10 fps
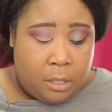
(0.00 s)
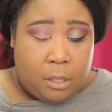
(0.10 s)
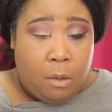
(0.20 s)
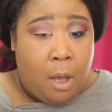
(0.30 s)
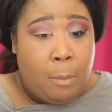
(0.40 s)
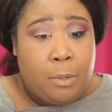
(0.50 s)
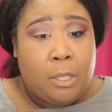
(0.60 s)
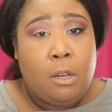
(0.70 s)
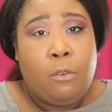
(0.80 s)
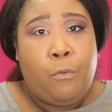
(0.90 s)
So I'm just
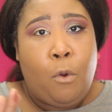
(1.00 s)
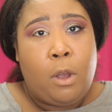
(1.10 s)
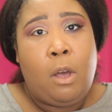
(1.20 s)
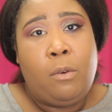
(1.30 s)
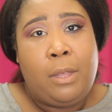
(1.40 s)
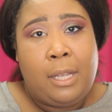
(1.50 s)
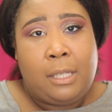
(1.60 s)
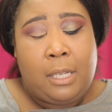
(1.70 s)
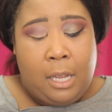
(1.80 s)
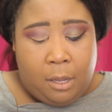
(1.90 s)
gonna forego that
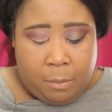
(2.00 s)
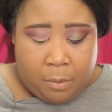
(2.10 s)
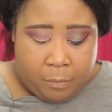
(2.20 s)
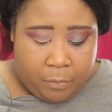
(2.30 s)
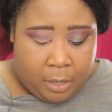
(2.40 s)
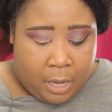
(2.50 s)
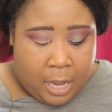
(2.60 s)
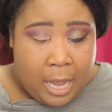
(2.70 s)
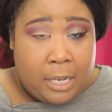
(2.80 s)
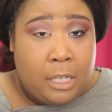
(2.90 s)
step
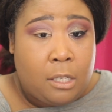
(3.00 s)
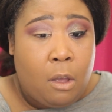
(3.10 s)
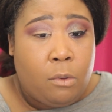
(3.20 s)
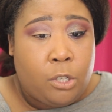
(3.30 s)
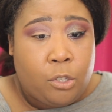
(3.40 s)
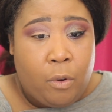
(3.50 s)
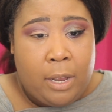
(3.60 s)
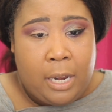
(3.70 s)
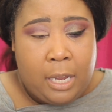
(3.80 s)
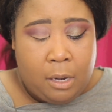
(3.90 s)
and just go
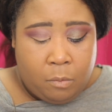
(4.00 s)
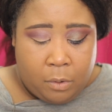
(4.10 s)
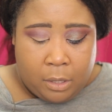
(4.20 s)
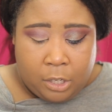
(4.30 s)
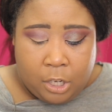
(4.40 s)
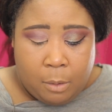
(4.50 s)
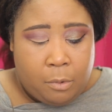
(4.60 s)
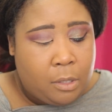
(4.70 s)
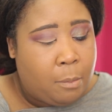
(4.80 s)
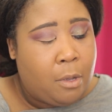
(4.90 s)
straight in with the
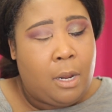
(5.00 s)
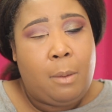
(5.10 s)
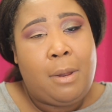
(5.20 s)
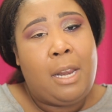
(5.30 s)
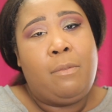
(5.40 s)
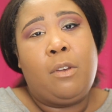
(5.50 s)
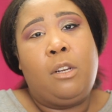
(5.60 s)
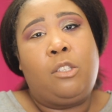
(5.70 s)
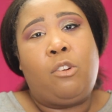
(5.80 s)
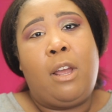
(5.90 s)
shimmers. I'm not even
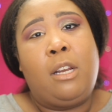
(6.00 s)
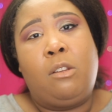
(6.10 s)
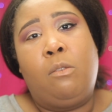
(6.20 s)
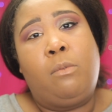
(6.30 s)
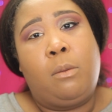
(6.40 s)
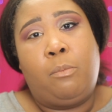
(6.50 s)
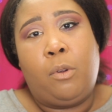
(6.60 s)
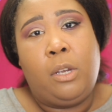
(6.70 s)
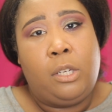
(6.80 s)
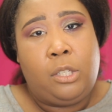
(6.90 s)
gonna try to do it with a
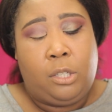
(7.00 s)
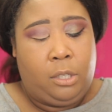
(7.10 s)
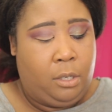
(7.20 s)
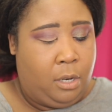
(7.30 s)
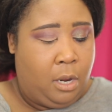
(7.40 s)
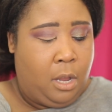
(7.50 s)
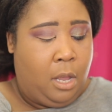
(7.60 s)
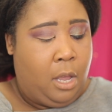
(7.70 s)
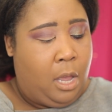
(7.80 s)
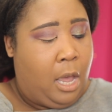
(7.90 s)
brush.
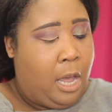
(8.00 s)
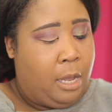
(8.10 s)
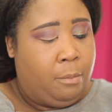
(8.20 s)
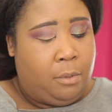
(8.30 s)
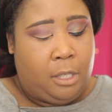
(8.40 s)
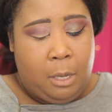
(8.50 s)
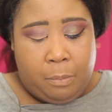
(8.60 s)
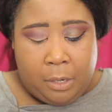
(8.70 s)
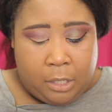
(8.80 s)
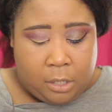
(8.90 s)
I am
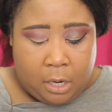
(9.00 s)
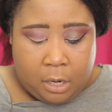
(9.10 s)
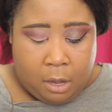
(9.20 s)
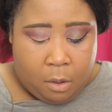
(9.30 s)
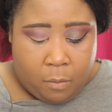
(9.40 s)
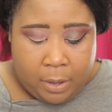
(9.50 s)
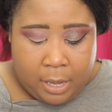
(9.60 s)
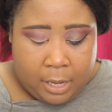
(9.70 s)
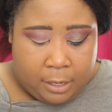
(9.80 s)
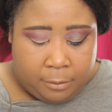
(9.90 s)
simply just gonna go
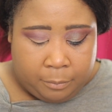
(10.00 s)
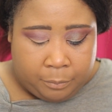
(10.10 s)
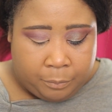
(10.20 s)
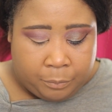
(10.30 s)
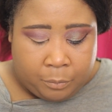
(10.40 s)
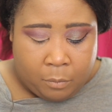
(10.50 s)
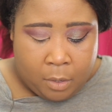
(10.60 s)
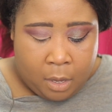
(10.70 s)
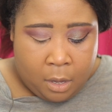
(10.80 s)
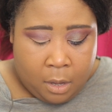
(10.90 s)
in
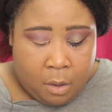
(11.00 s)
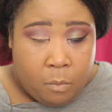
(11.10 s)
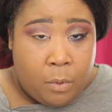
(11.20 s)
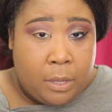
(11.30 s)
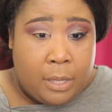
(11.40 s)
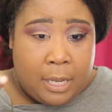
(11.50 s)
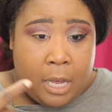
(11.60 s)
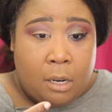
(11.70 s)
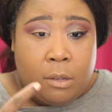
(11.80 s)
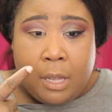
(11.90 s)
with the
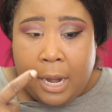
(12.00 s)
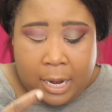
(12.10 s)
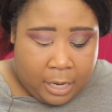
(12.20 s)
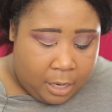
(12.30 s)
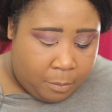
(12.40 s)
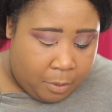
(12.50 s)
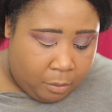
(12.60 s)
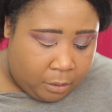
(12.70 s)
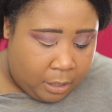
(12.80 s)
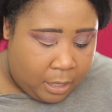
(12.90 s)
color that I ended up
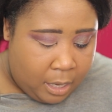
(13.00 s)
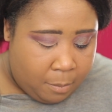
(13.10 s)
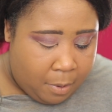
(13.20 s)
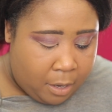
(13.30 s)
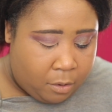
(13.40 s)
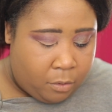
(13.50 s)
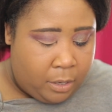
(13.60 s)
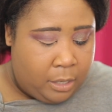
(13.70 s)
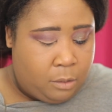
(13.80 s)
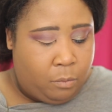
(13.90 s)
using in my
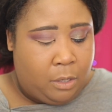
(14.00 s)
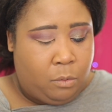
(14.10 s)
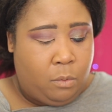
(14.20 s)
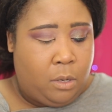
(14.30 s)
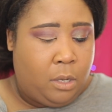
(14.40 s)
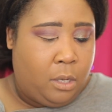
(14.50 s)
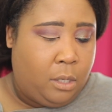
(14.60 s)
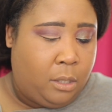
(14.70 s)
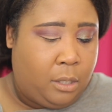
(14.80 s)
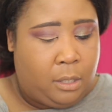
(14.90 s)
crease, which
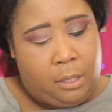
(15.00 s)
was